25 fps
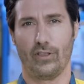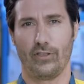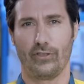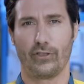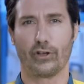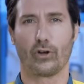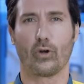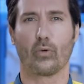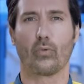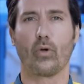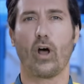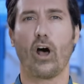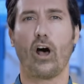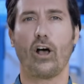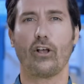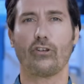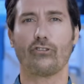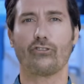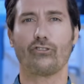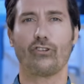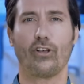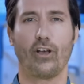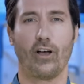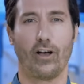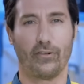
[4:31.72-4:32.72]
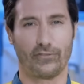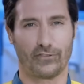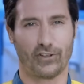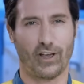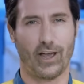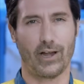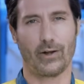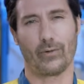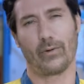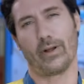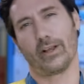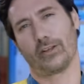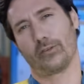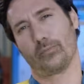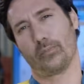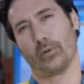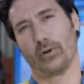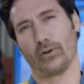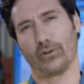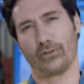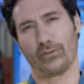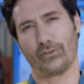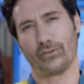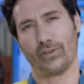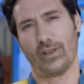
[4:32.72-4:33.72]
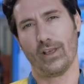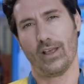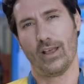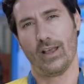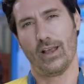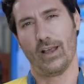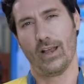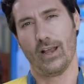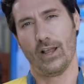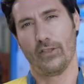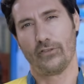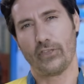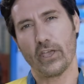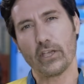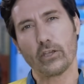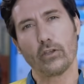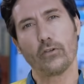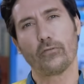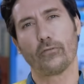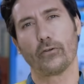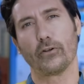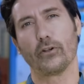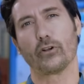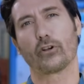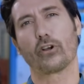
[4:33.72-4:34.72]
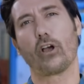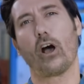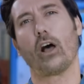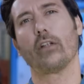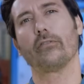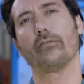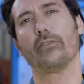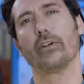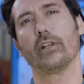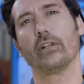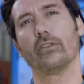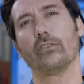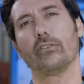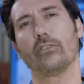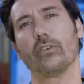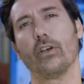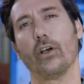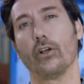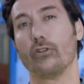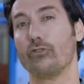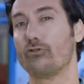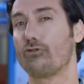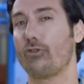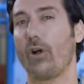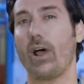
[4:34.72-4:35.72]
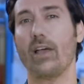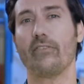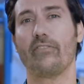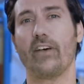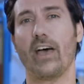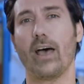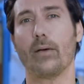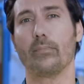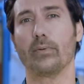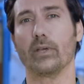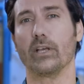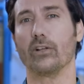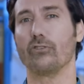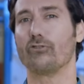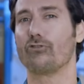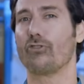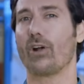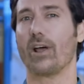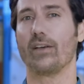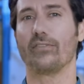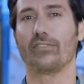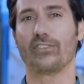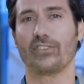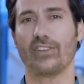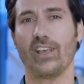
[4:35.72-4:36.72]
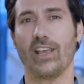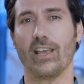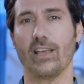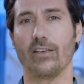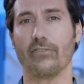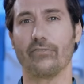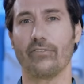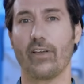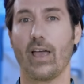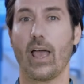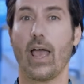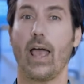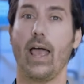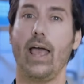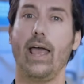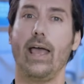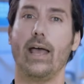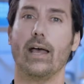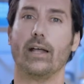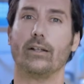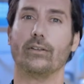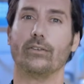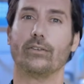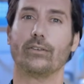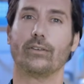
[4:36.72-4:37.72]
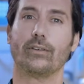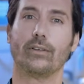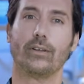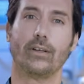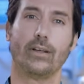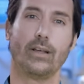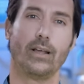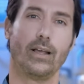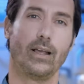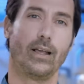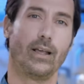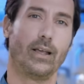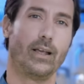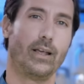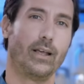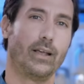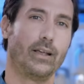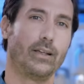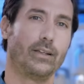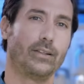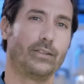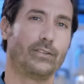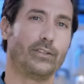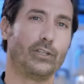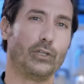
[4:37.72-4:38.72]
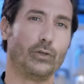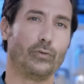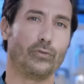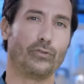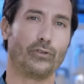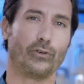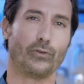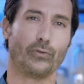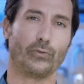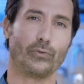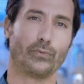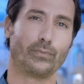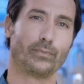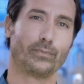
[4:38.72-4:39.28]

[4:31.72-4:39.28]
the garage of tire experts. Thank you for your confidence, drive happy and drive safe, and see you soon.